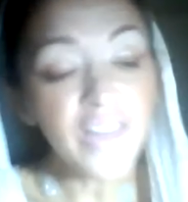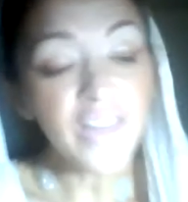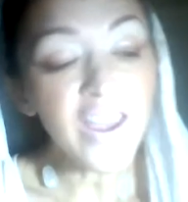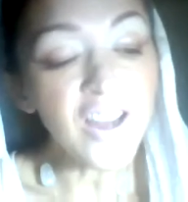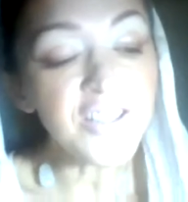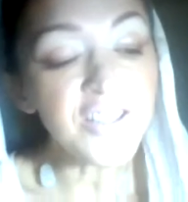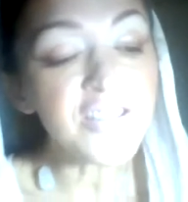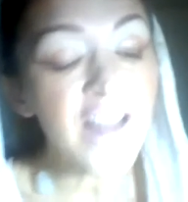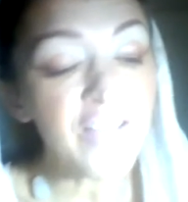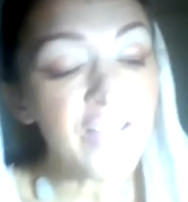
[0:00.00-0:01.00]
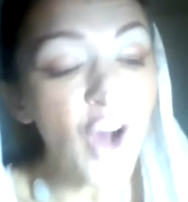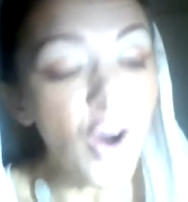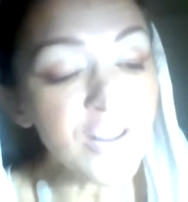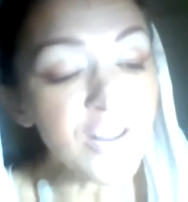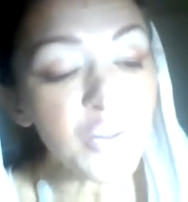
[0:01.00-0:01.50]
characters that I've
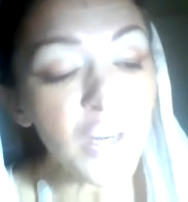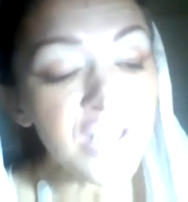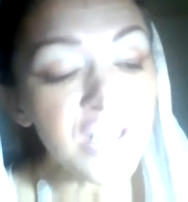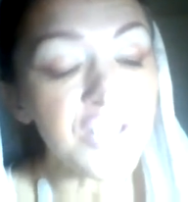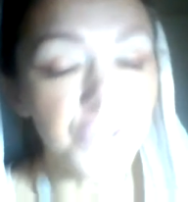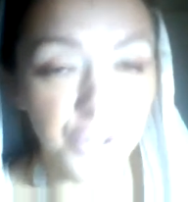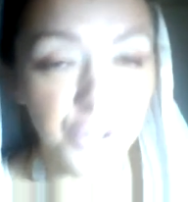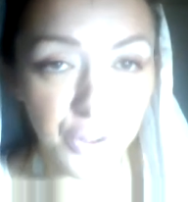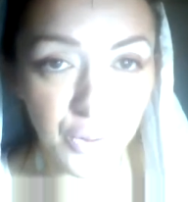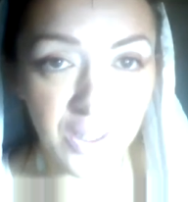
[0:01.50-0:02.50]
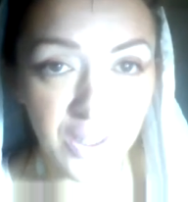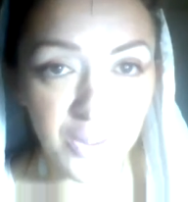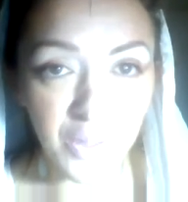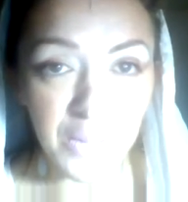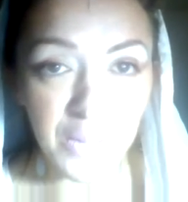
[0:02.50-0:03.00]
always wanted to do, it's
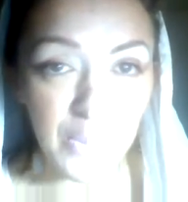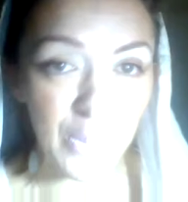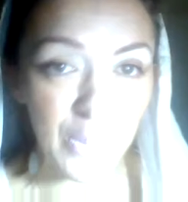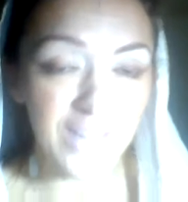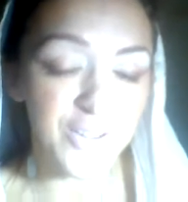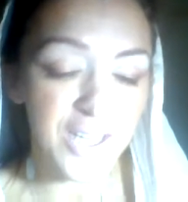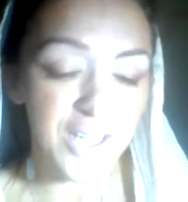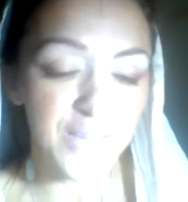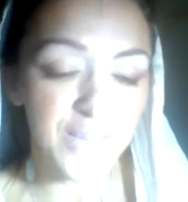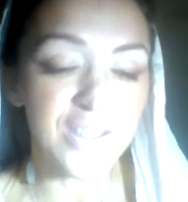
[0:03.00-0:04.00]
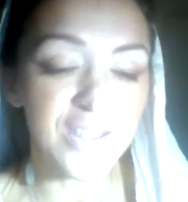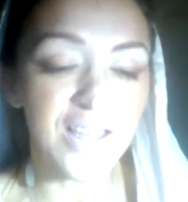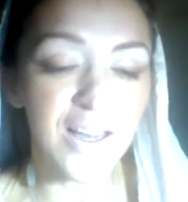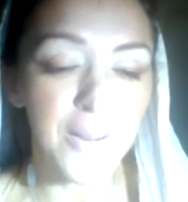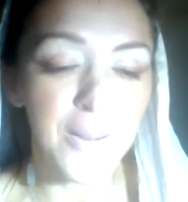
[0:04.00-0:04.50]
one of my big dreams,
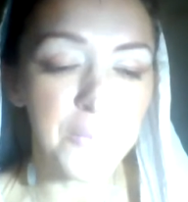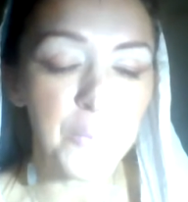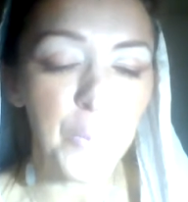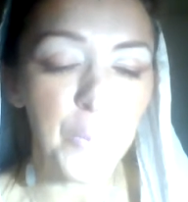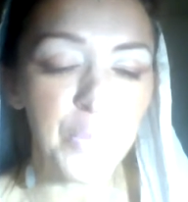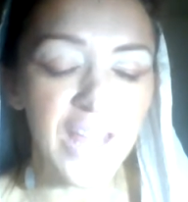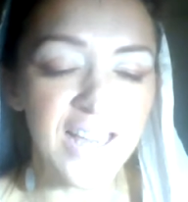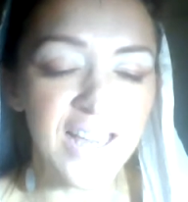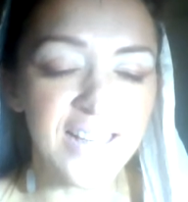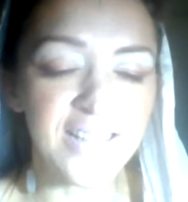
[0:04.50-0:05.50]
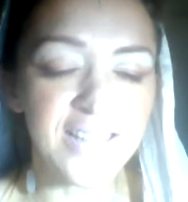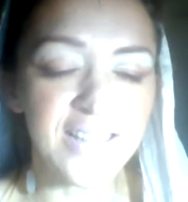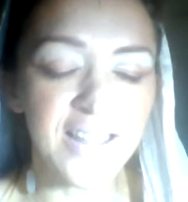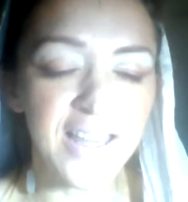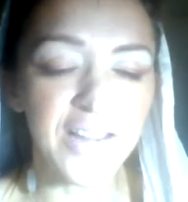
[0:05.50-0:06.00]
is
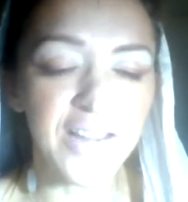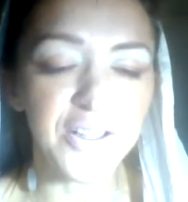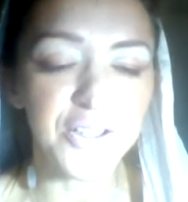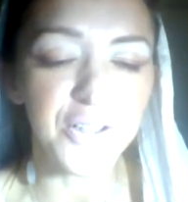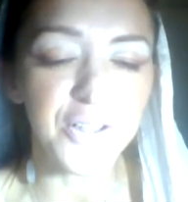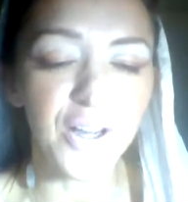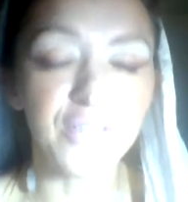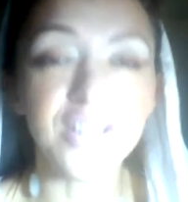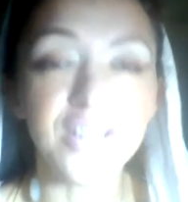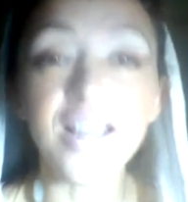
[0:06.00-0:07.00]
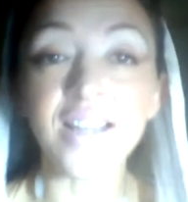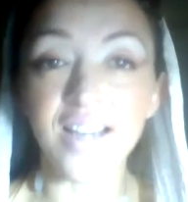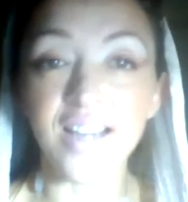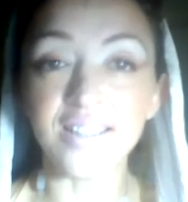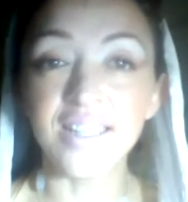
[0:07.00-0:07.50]
the character of
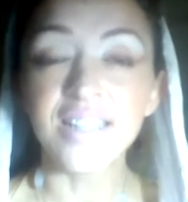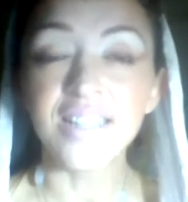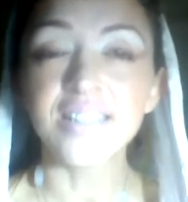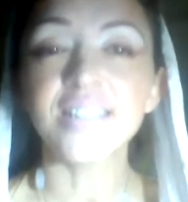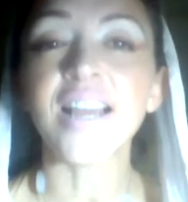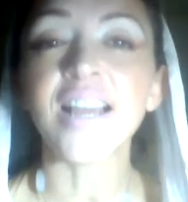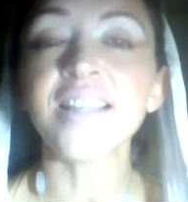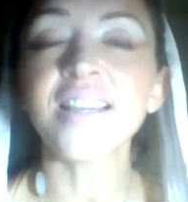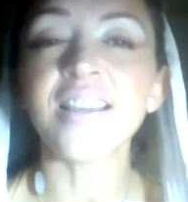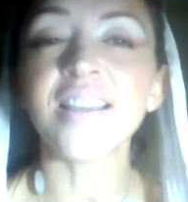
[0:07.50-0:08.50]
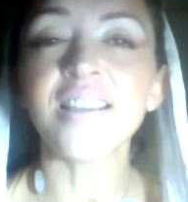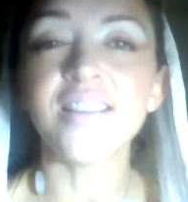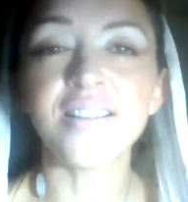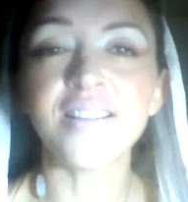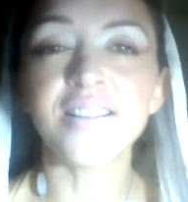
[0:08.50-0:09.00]
Titania. Titania
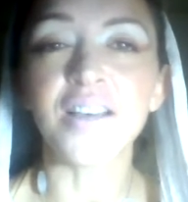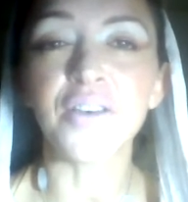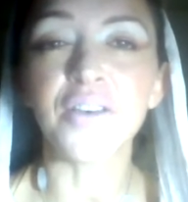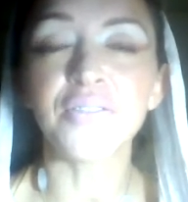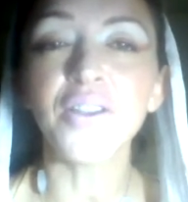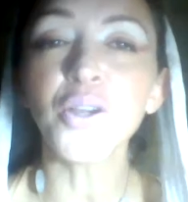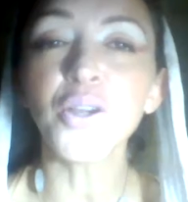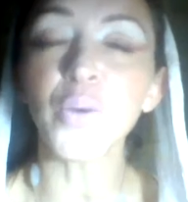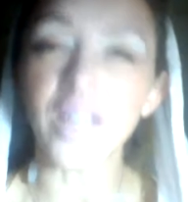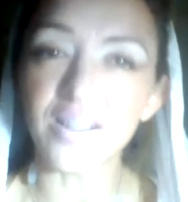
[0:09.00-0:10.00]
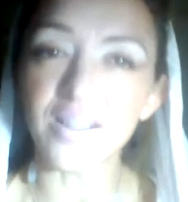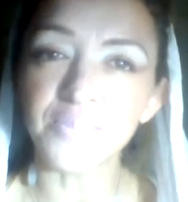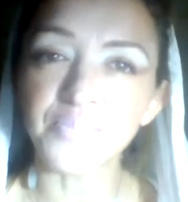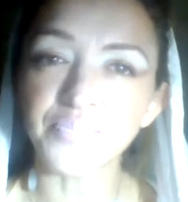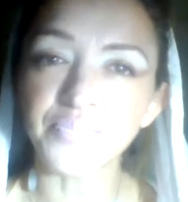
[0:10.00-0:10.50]
is a fairy queen
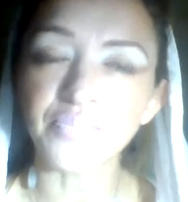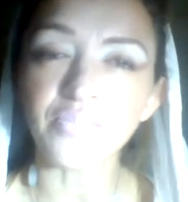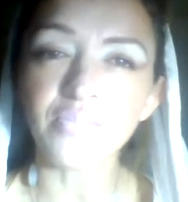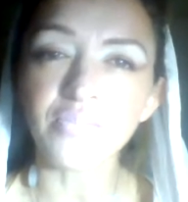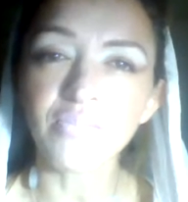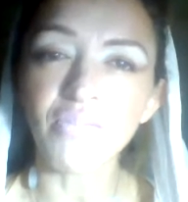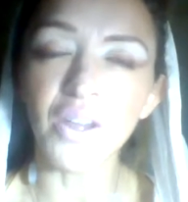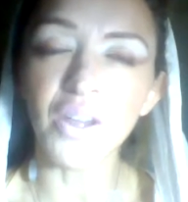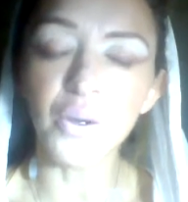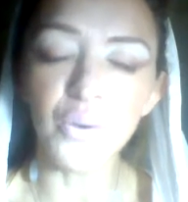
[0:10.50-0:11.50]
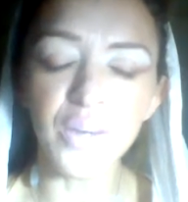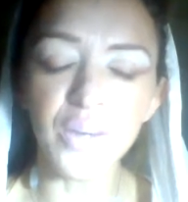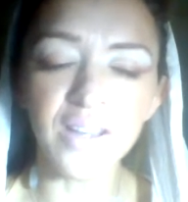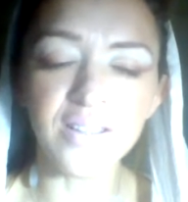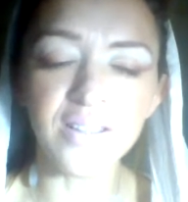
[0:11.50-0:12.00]
who
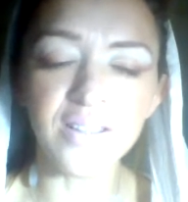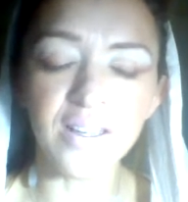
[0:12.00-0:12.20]
is